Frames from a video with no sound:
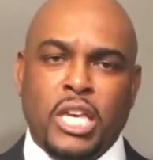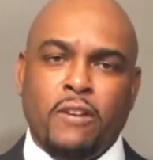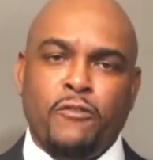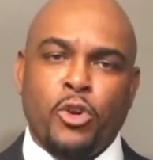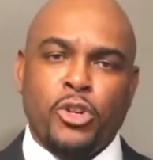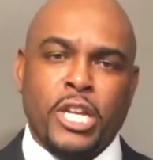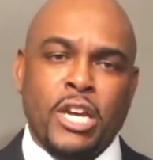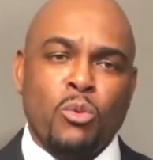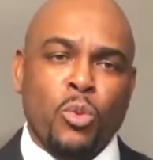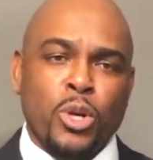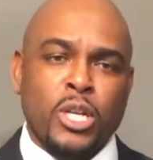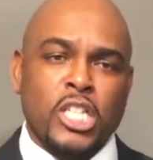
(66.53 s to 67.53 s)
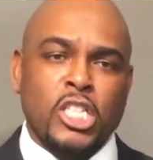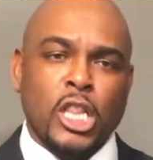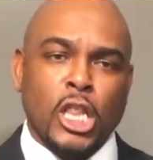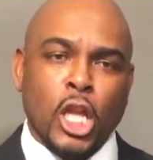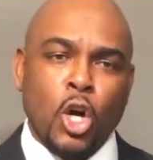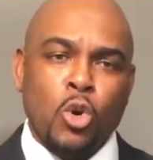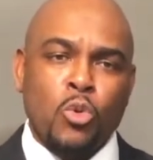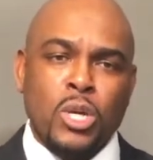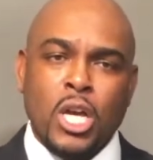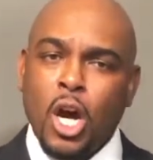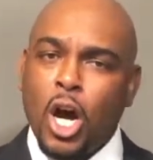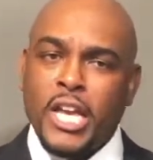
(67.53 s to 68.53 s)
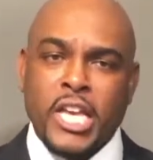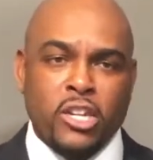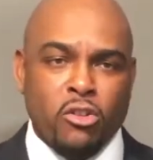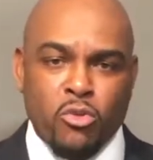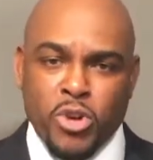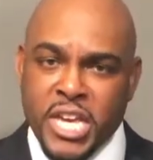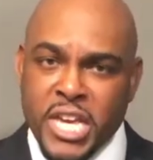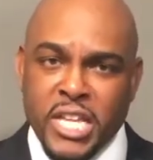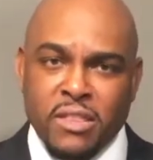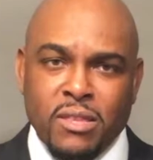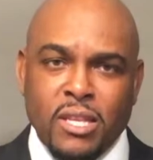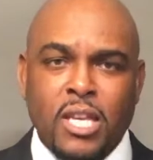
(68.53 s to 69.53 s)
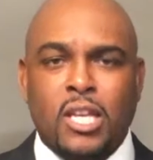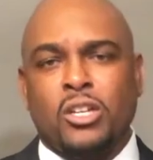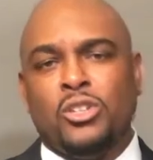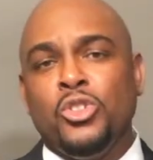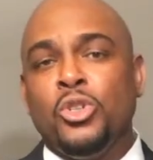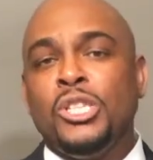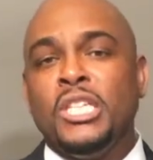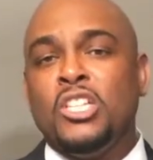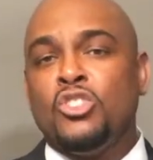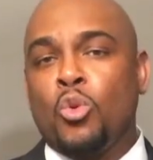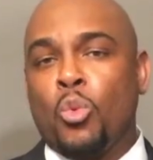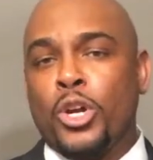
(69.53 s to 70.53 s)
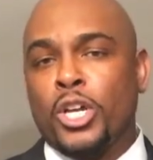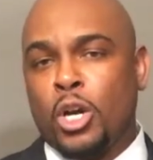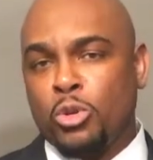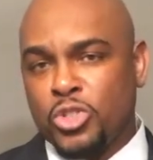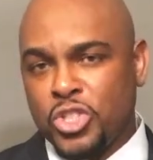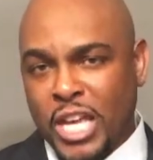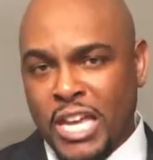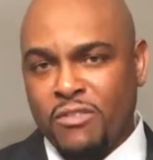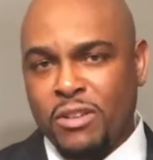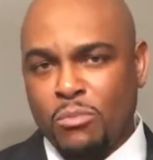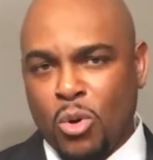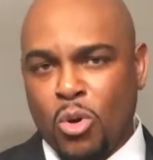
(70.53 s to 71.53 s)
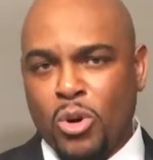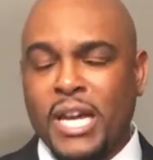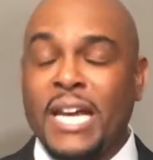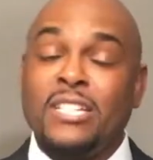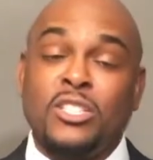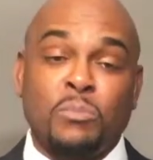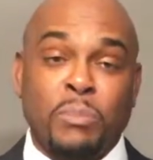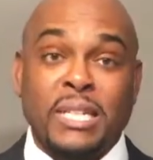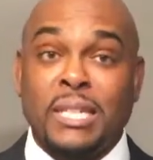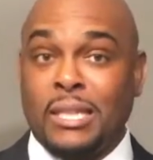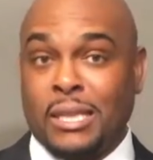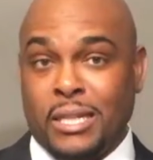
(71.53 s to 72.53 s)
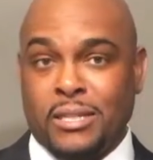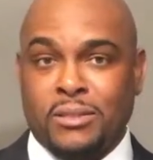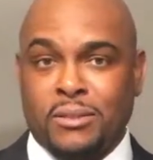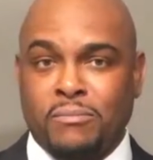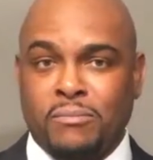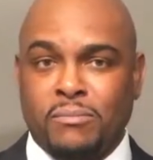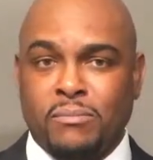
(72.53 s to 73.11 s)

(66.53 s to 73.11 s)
If your net worth is low or in the red, you'll need to work on saving more and spending less.